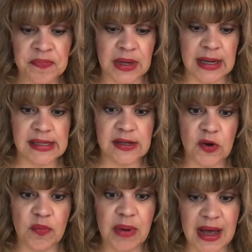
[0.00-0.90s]
And
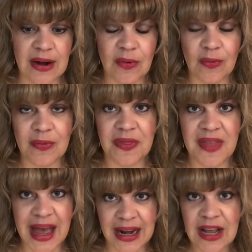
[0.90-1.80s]
so, but
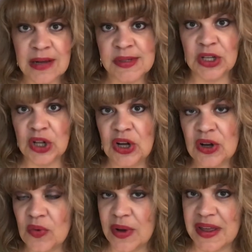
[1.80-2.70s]
that comes
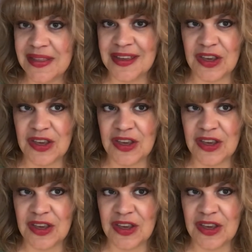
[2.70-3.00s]
along with